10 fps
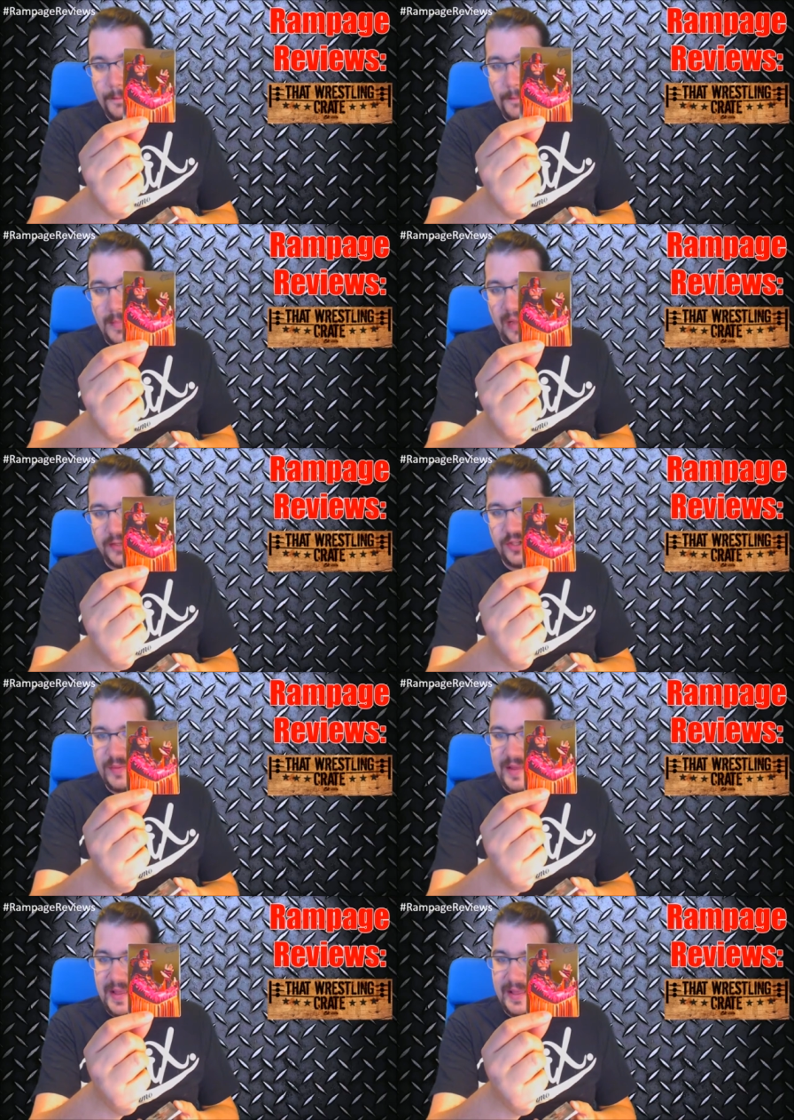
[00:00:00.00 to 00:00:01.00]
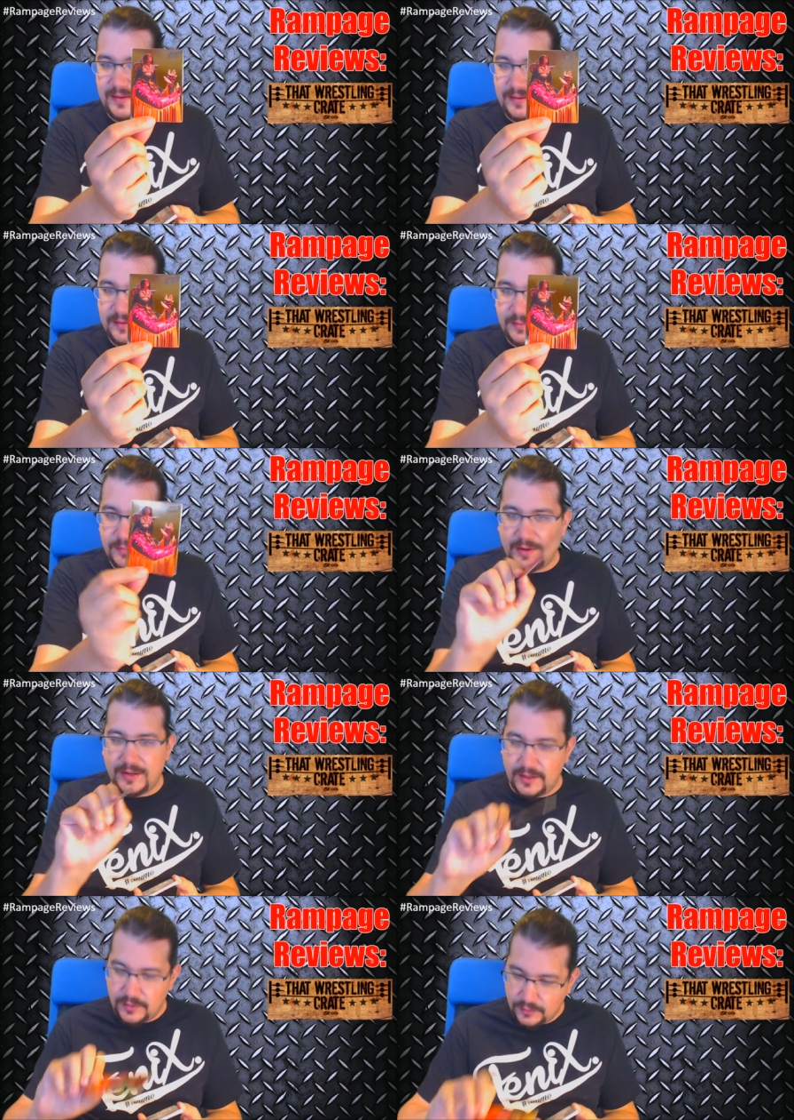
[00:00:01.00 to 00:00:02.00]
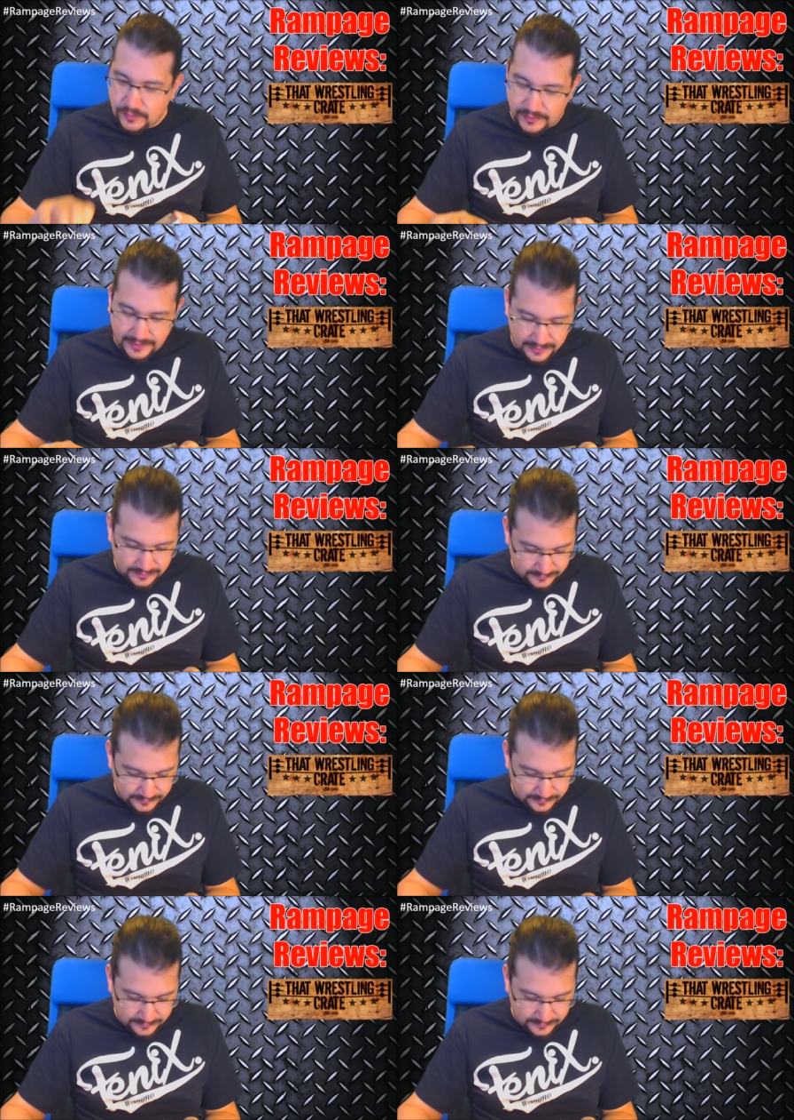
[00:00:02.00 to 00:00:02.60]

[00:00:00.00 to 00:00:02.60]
Macho Man. Pretty cool there.